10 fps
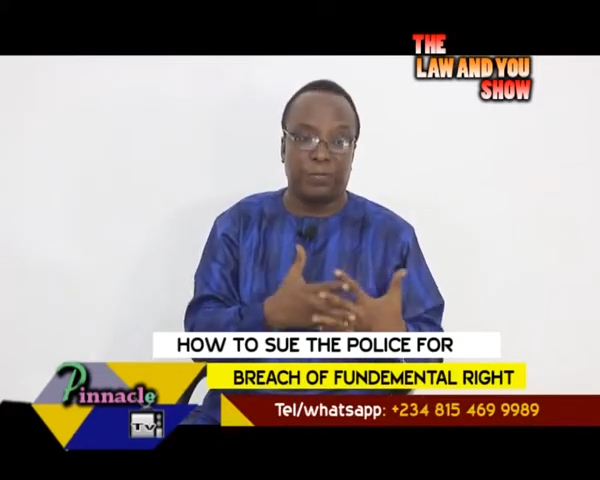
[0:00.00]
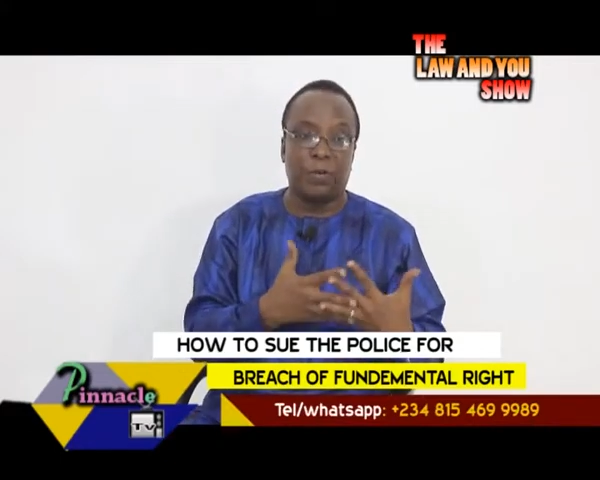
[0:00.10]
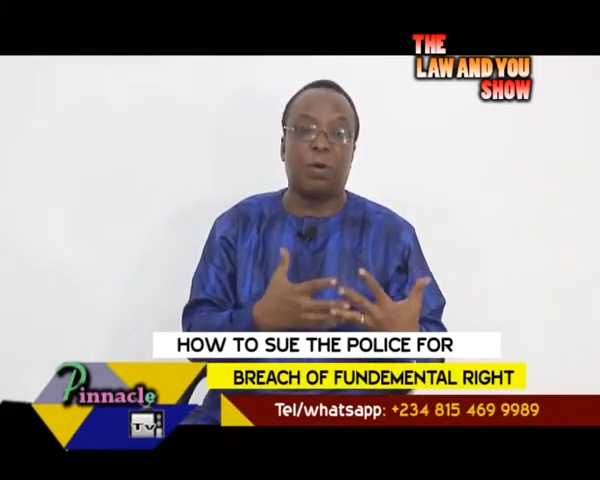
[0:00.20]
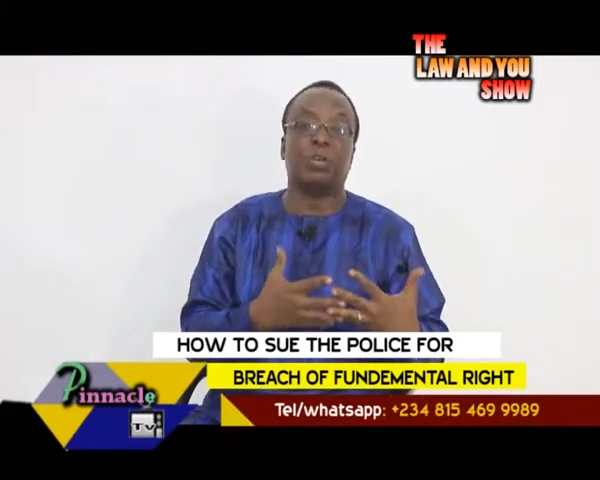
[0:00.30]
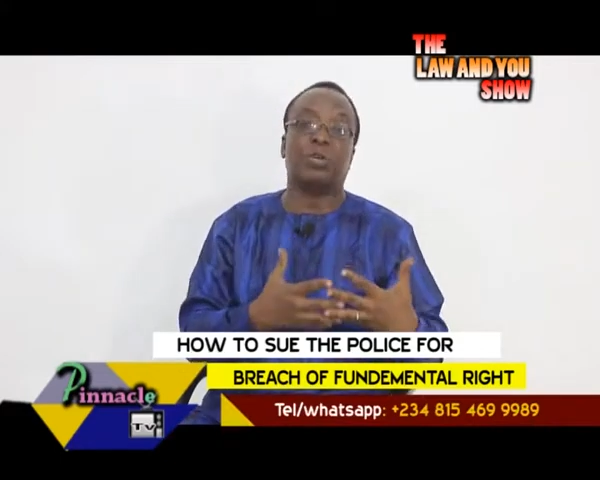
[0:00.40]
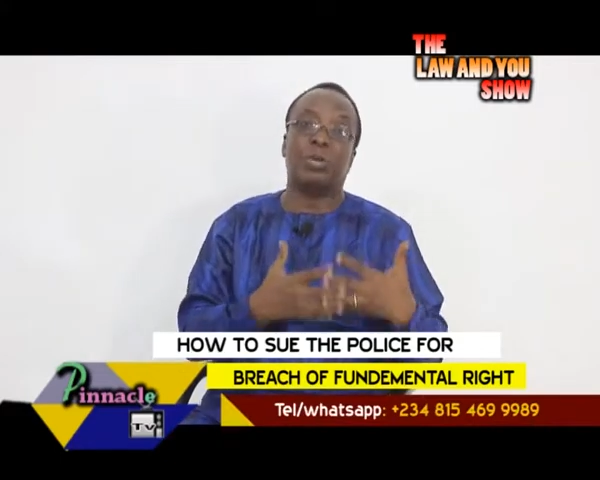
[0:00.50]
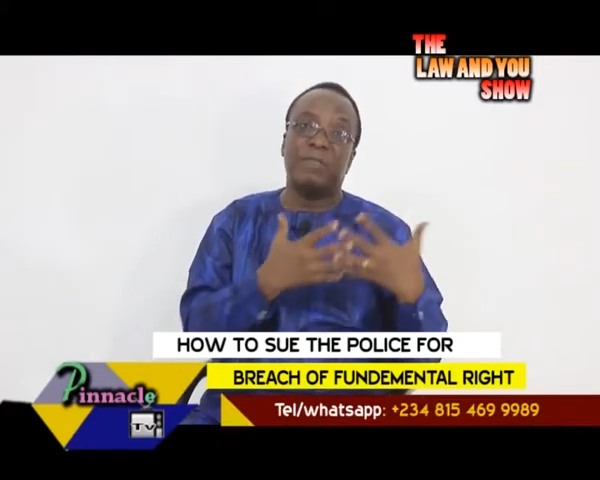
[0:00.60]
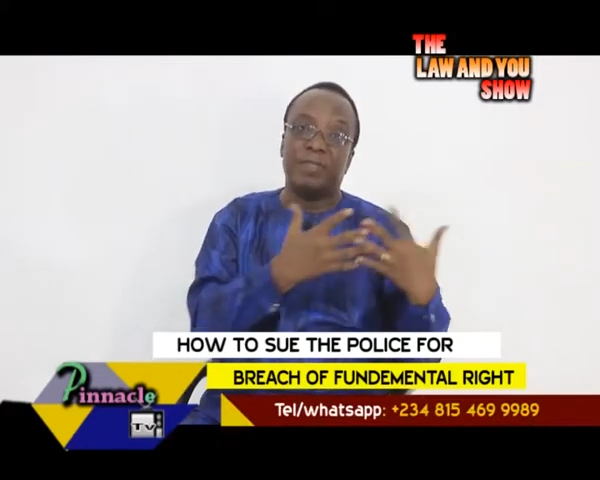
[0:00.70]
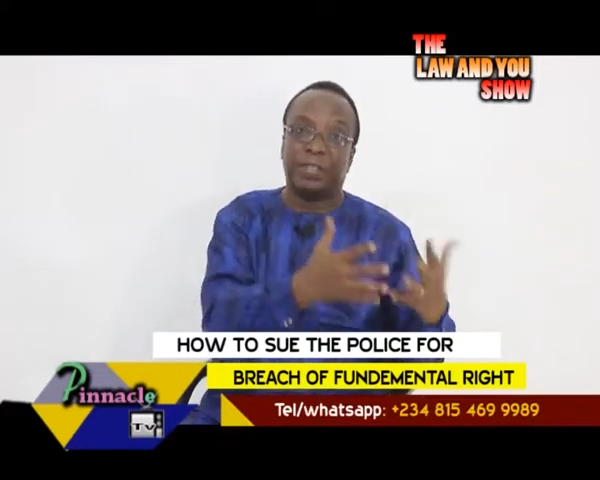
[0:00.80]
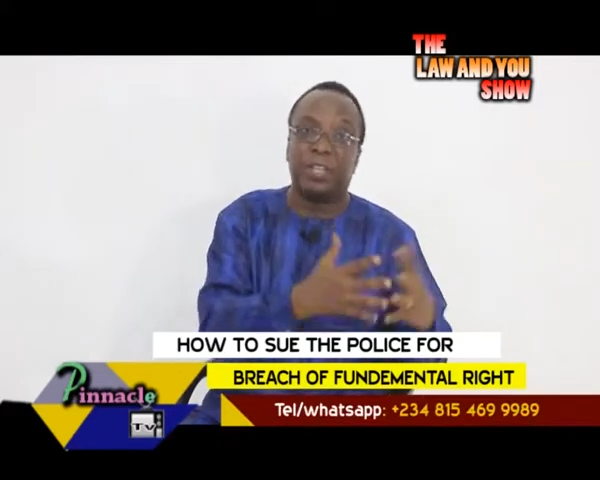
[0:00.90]
for
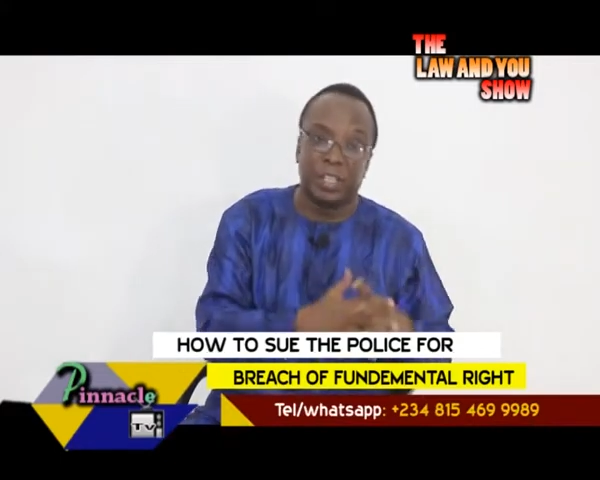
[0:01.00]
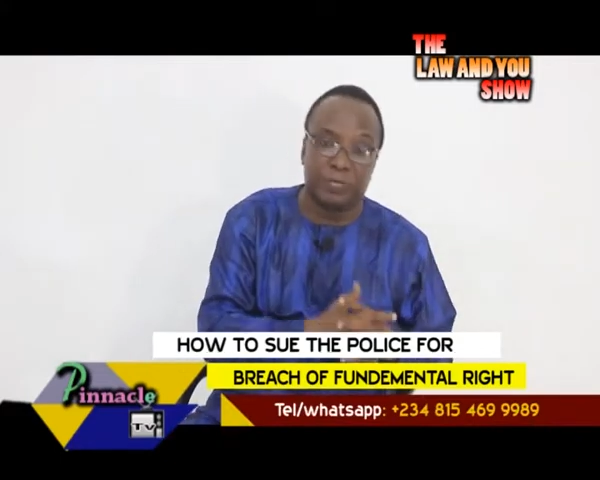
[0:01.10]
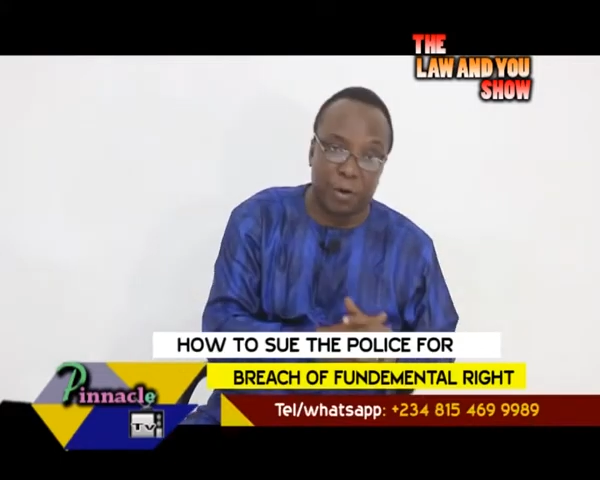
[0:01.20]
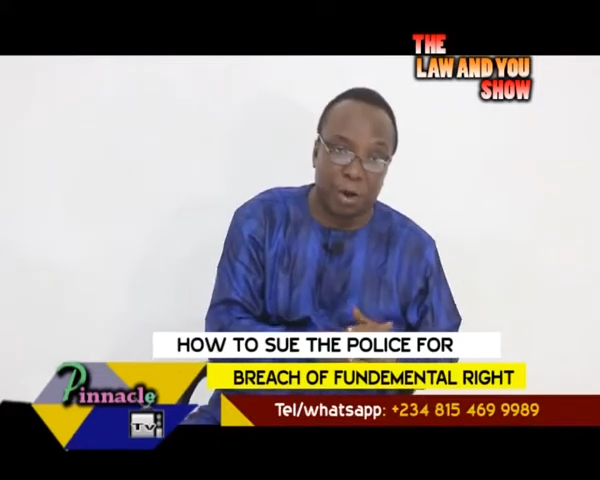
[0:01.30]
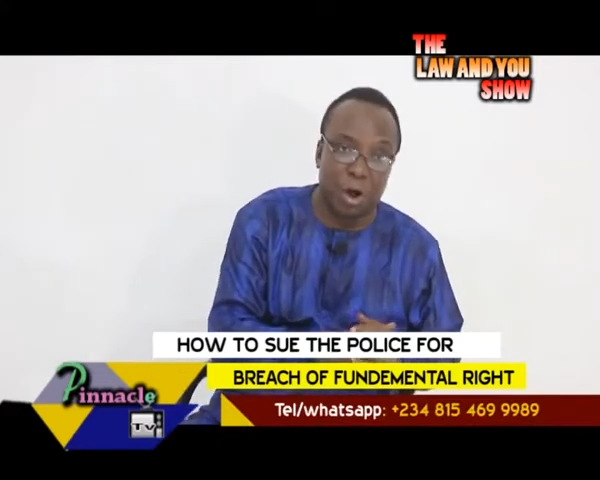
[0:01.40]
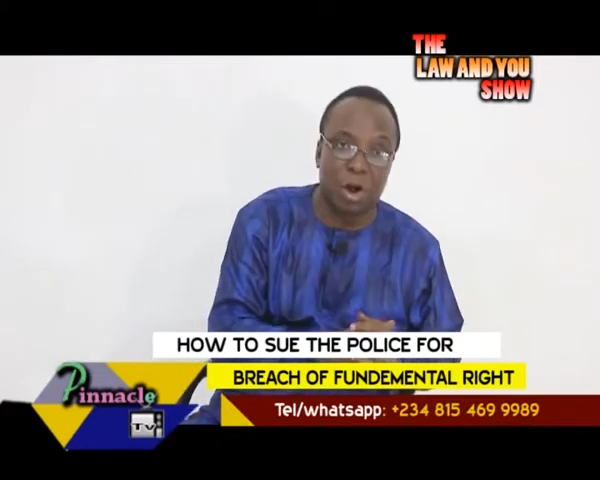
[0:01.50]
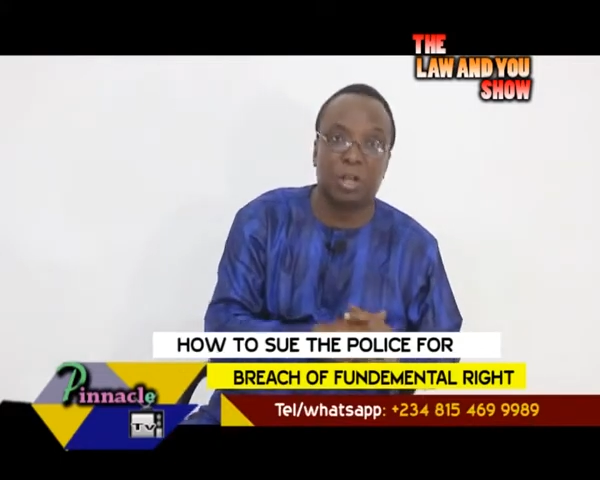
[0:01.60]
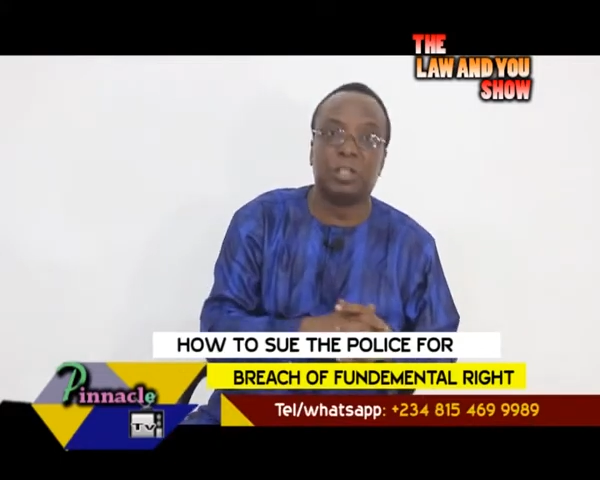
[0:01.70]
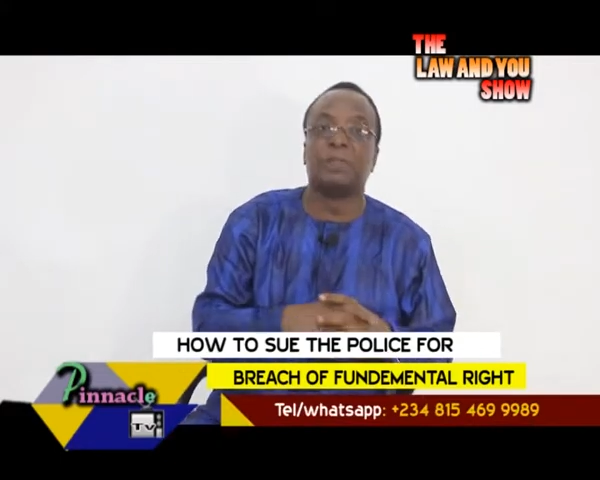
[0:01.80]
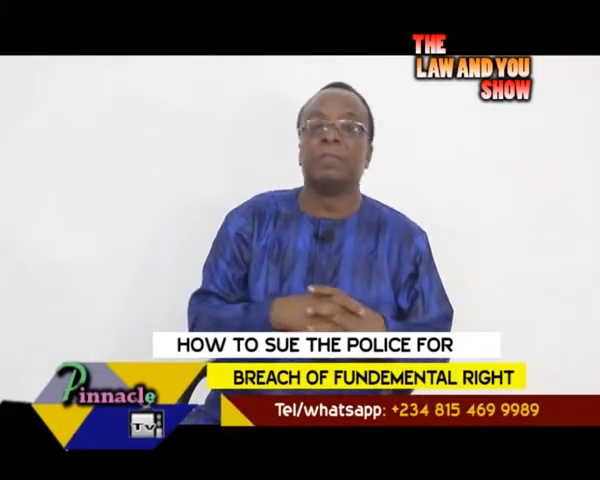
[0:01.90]
living things for
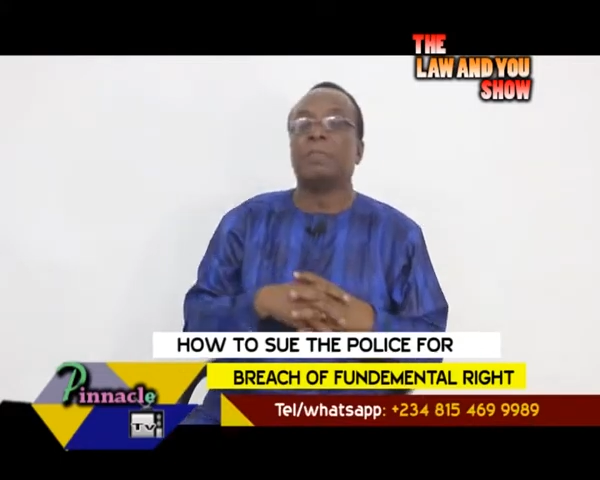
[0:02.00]
God.